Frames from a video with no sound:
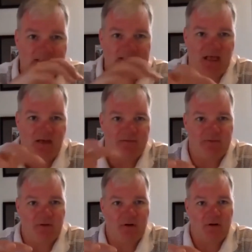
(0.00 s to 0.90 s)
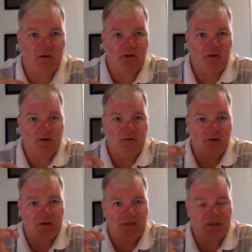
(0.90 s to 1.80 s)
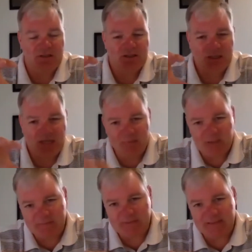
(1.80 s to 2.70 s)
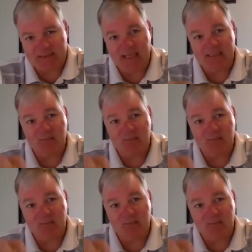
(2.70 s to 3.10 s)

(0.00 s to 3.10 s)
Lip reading: solve for really Jamey's business case,